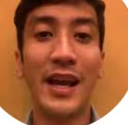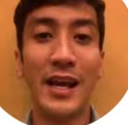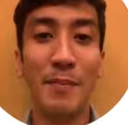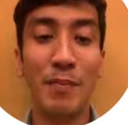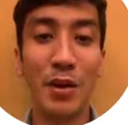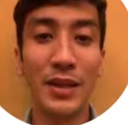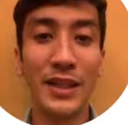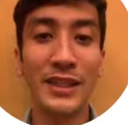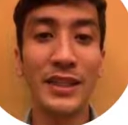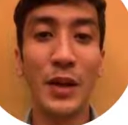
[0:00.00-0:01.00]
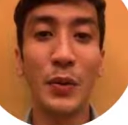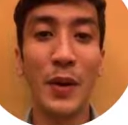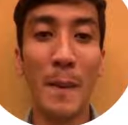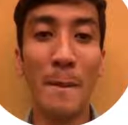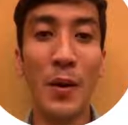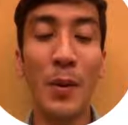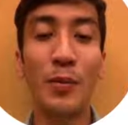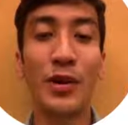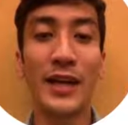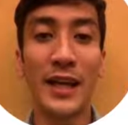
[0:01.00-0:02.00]
Employees were more
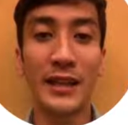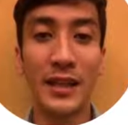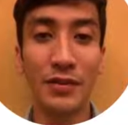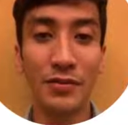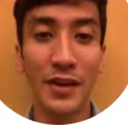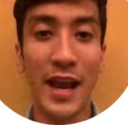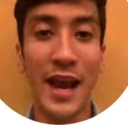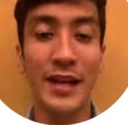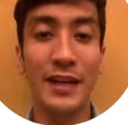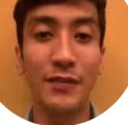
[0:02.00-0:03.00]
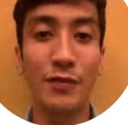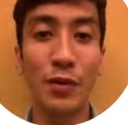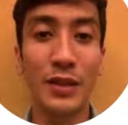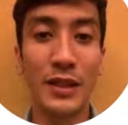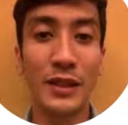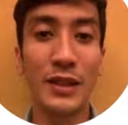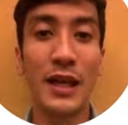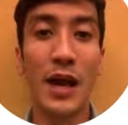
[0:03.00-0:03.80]
productive and devoted